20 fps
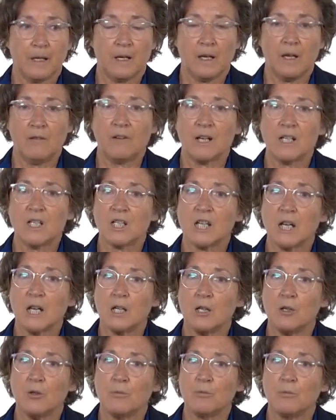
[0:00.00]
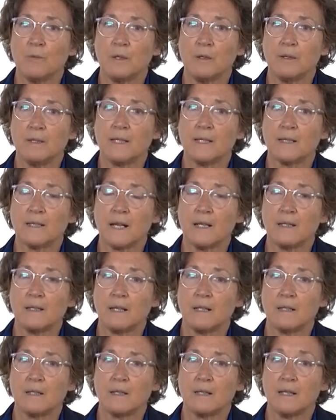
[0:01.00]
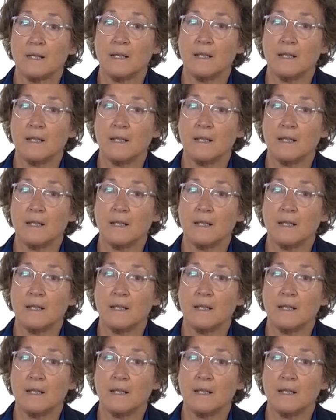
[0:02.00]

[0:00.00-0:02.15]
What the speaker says: evangelium dictated